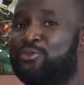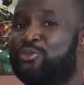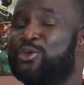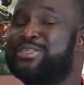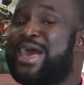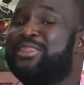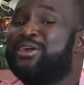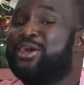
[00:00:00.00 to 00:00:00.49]

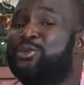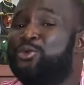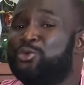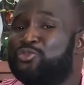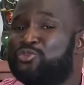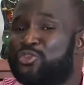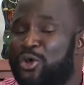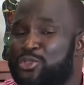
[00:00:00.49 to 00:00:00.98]
Those are the
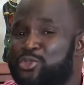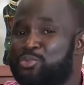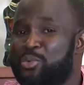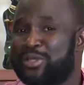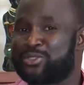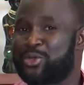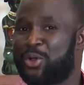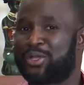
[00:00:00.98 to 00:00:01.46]
good thoughts
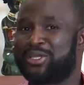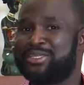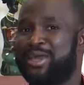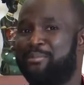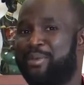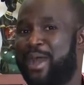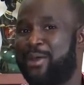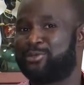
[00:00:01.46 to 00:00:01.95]
we're talking
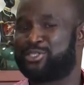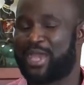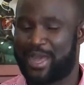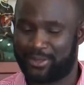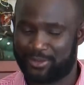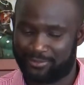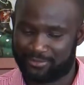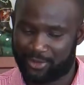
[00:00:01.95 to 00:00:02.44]
about,
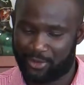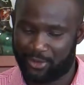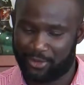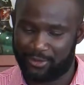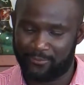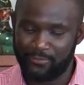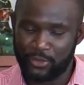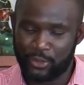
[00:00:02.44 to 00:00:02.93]
child of
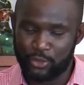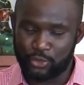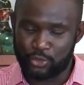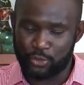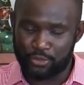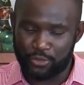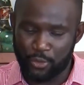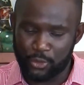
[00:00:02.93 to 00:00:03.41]
God.
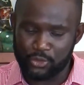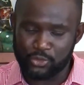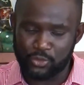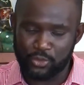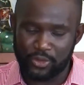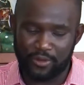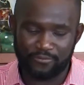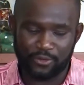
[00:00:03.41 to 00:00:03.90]
To those
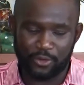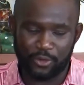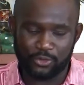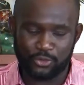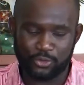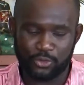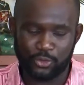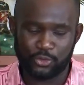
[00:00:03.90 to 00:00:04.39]
who love
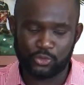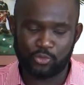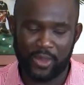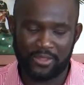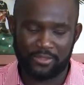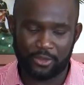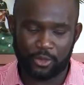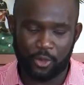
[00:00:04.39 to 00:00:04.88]
God, to those who
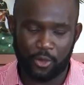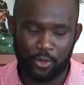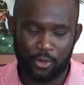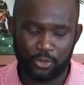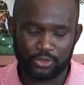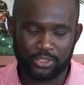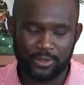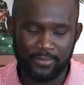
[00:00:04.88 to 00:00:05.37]
are the
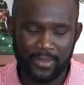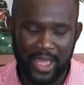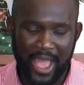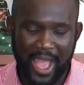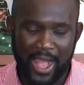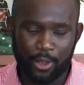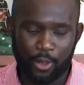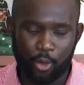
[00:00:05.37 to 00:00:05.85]
called
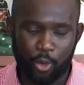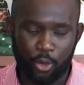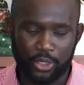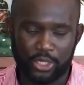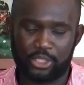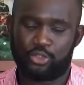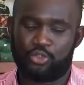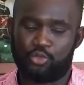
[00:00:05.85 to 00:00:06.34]

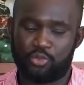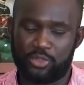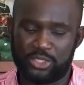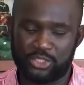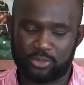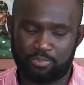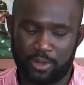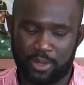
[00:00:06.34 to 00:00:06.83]
according to
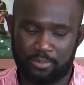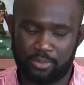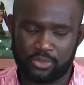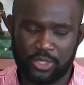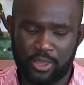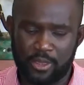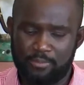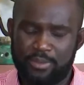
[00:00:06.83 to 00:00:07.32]
his
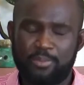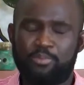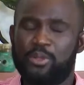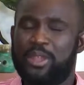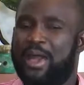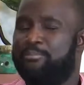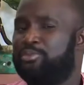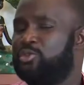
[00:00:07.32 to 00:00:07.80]
purpose.
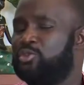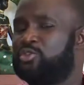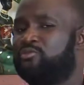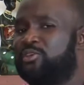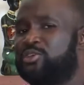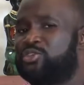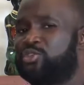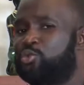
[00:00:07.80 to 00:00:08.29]
People abuse
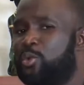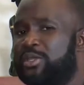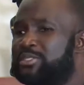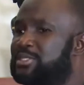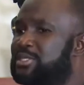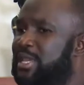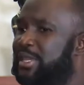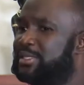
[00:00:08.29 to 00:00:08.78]
verse
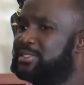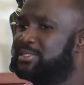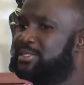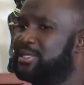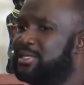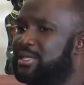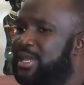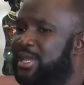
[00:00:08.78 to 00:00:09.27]
28.
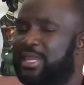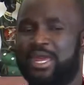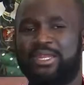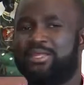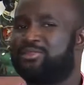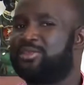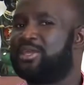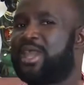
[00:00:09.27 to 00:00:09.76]
And
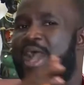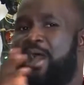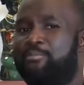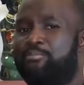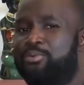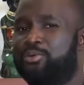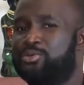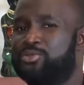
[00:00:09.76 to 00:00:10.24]
anything
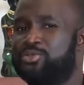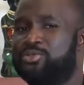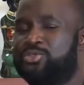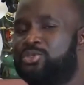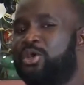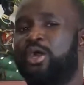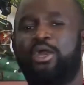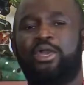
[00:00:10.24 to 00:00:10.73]

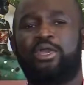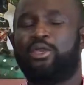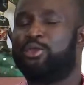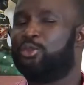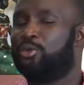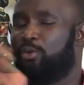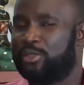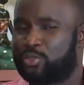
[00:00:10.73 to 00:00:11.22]
happens, you
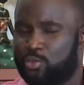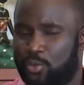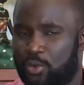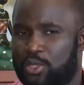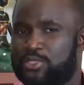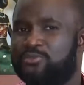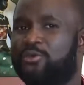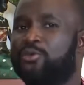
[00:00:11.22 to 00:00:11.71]
know, it
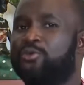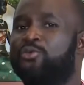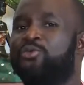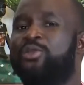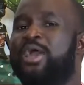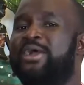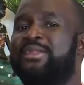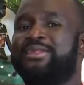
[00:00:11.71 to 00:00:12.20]
works for
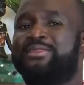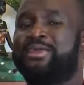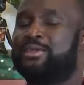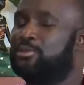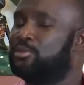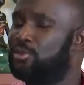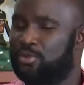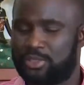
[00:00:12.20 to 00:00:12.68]
good.
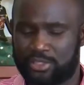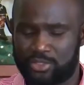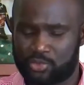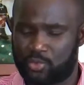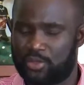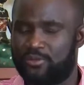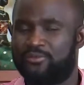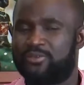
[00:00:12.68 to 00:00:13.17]
Anything. No, this is
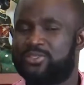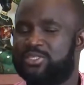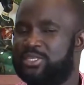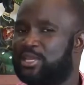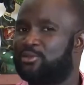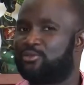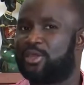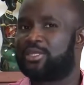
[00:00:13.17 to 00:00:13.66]
one of his
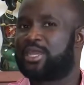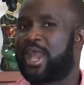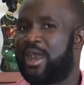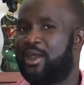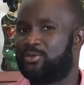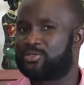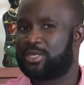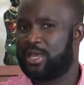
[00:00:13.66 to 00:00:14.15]
sacred
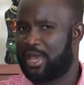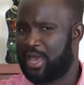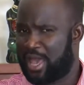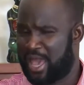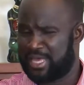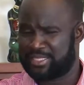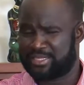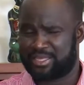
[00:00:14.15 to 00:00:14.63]
cows.
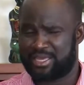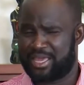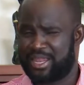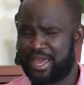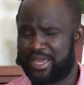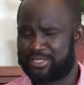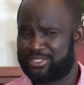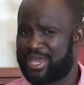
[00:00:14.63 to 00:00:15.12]
I think
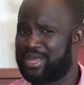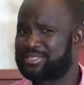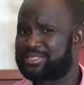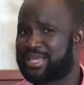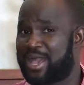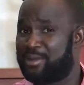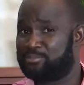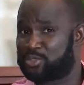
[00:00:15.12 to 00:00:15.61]
like Charles
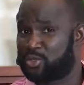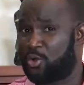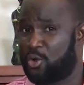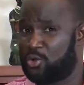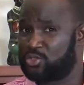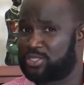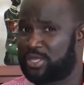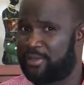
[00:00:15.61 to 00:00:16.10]
Capps
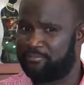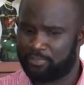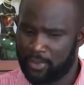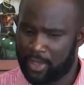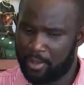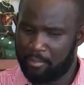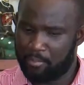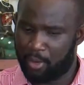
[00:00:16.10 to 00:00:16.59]
calls them.
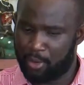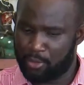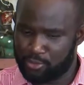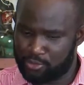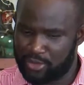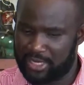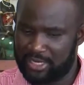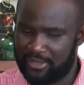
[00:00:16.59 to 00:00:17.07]
But
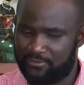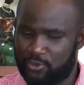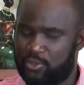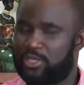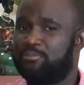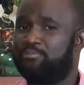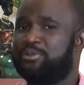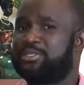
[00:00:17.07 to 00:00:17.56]
really, if you
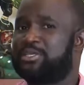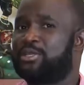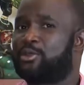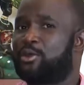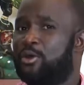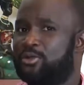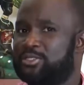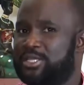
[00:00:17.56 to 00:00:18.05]
keep it in
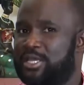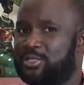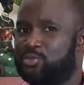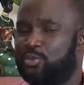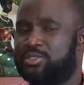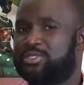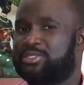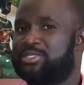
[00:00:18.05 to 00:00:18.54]

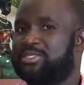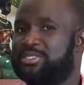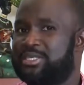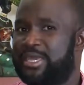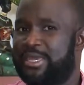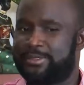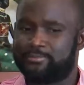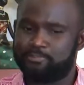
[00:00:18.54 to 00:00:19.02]
context, what is he
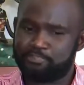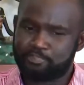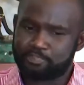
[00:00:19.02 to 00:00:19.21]
saying?